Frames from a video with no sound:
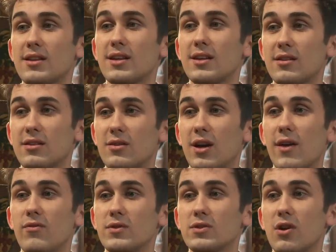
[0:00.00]
I think that
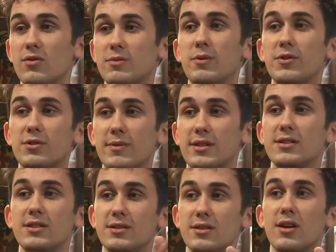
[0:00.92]
everyone's got a
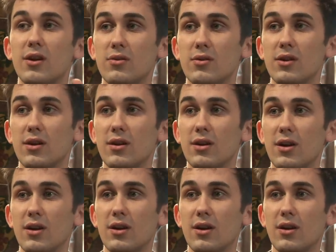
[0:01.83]
responsibility to know that
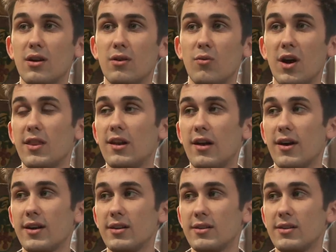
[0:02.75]
where the line